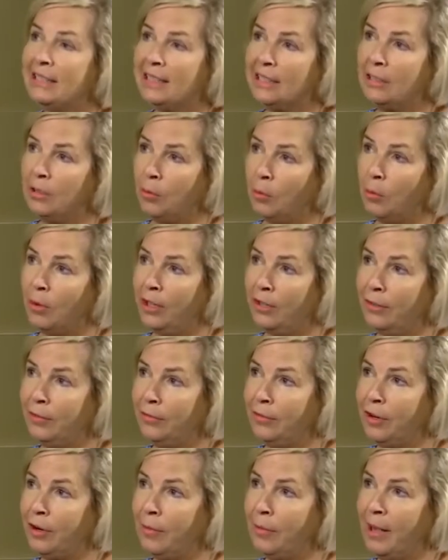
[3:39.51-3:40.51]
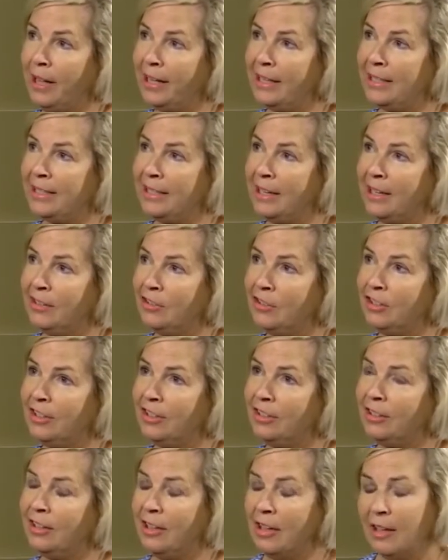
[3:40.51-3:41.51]
It's like the oil for our body's
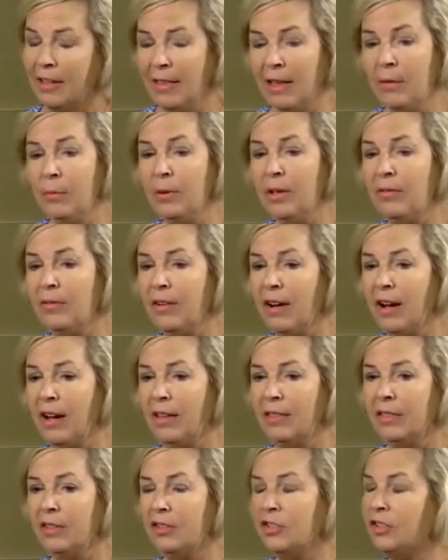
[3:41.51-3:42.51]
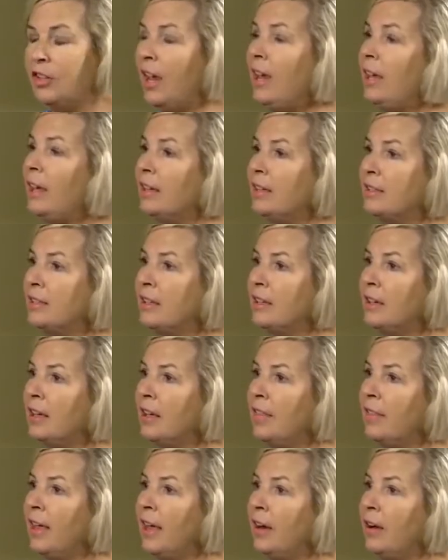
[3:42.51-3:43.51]
engine. Then we've got the shakes
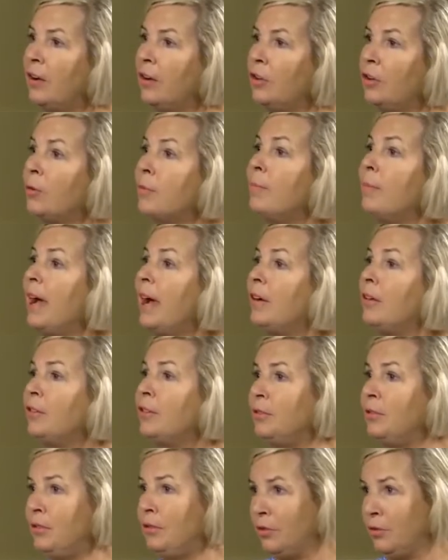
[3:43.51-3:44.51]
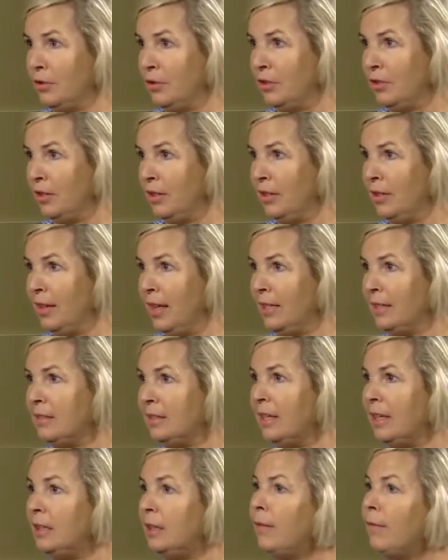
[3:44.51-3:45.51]
that are your macronutrition.
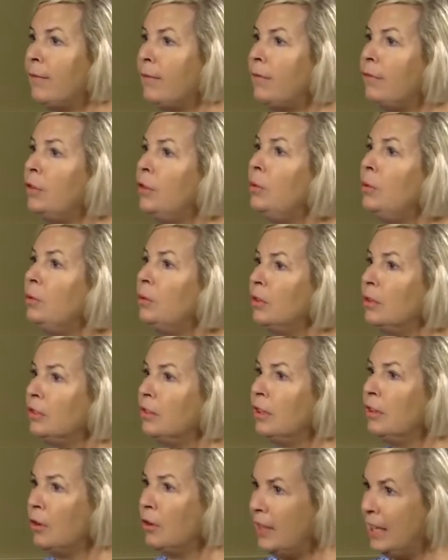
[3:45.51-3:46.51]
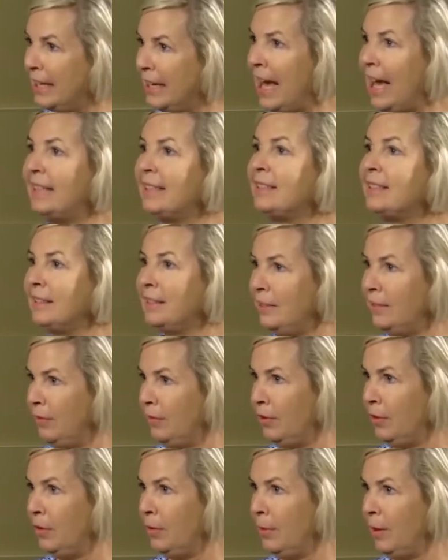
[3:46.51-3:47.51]
That's like the fuel or the gasoline
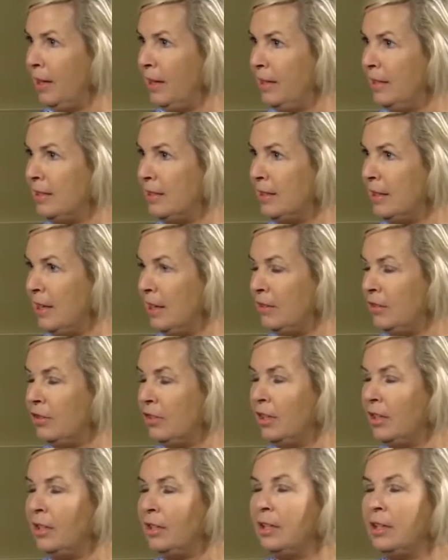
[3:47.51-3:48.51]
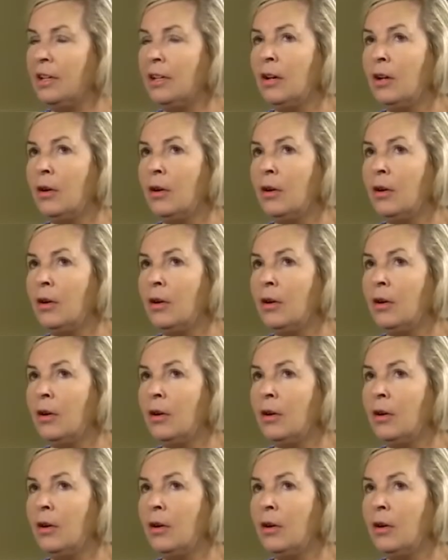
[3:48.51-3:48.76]
for your body's engine.